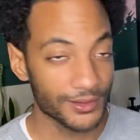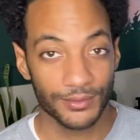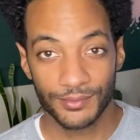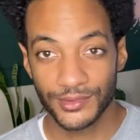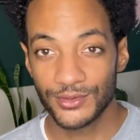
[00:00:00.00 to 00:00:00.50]

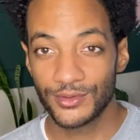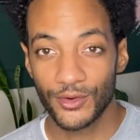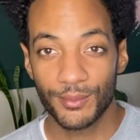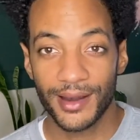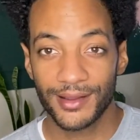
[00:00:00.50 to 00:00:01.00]
When you
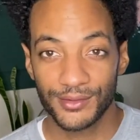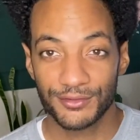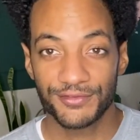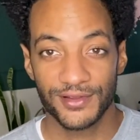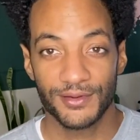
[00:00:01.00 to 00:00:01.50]
go buy a little
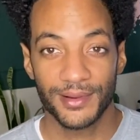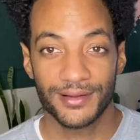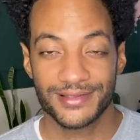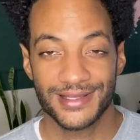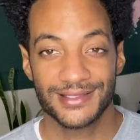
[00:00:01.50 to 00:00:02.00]
feeder
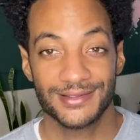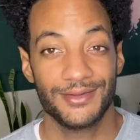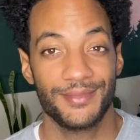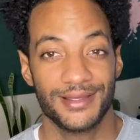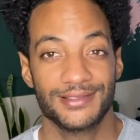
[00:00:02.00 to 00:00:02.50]
mouse, that's a
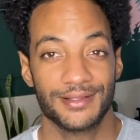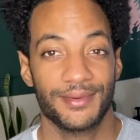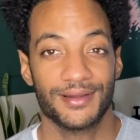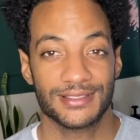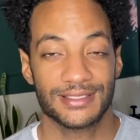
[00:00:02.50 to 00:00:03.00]
domestic
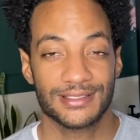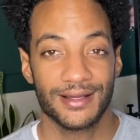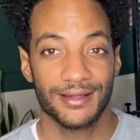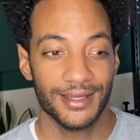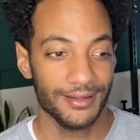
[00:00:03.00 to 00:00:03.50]
mouse. That's
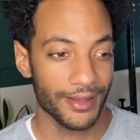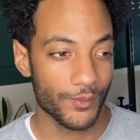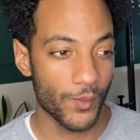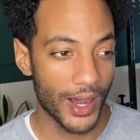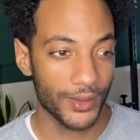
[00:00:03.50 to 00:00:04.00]
not a like
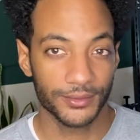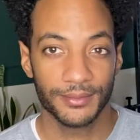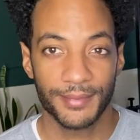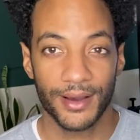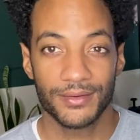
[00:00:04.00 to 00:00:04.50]
wild
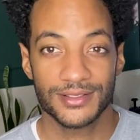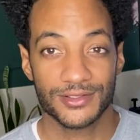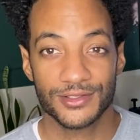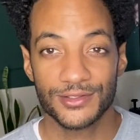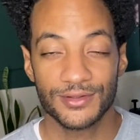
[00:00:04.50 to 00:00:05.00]
mouse. Those
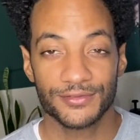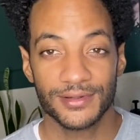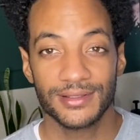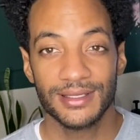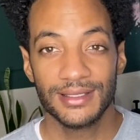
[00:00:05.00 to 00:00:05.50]
are two
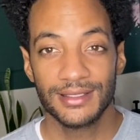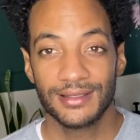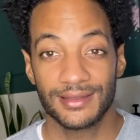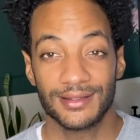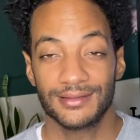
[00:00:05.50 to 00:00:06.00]
different
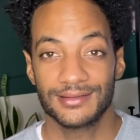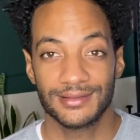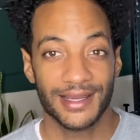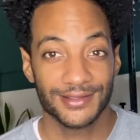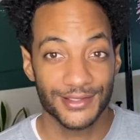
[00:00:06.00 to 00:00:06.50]
things. And
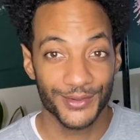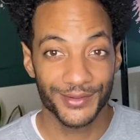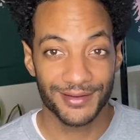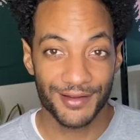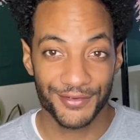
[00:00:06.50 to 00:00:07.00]
I
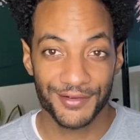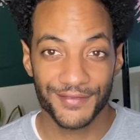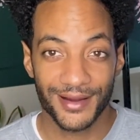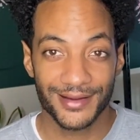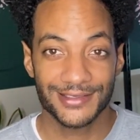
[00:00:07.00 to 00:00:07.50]
don't ever
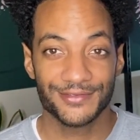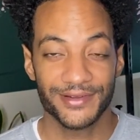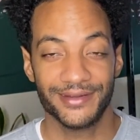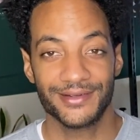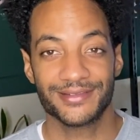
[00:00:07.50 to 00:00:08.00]
advise
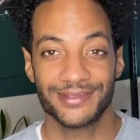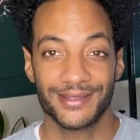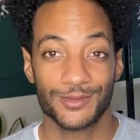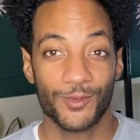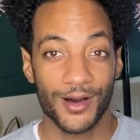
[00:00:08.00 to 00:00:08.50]
feeding your
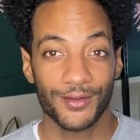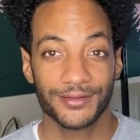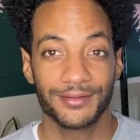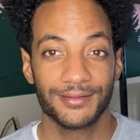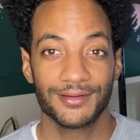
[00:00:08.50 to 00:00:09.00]
snakes
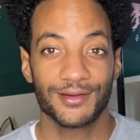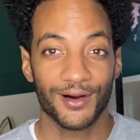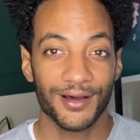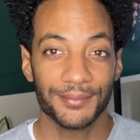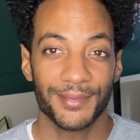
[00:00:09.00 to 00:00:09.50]
wild
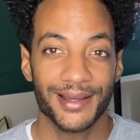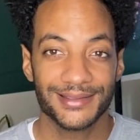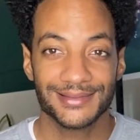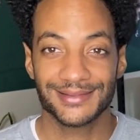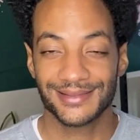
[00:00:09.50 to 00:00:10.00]
caught
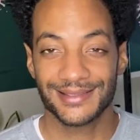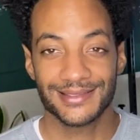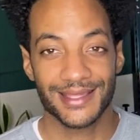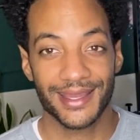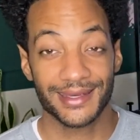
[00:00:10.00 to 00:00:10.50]
mice because
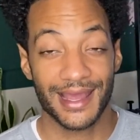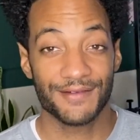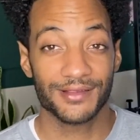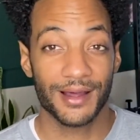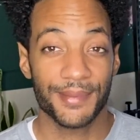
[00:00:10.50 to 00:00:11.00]
they can
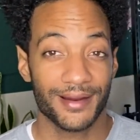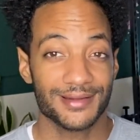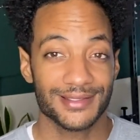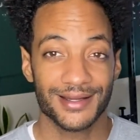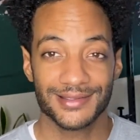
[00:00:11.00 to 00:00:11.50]
have a lot of
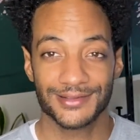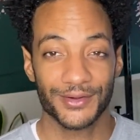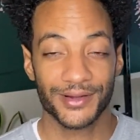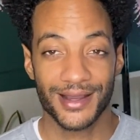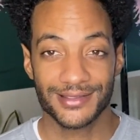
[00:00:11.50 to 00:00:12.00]
parasites and
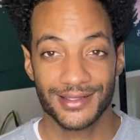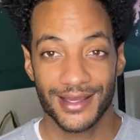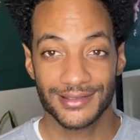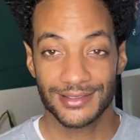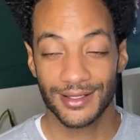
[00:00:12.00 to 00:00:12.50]
all kinds of
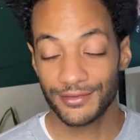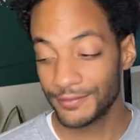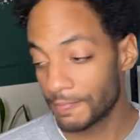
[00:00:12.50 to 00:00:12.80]
nasty stuff.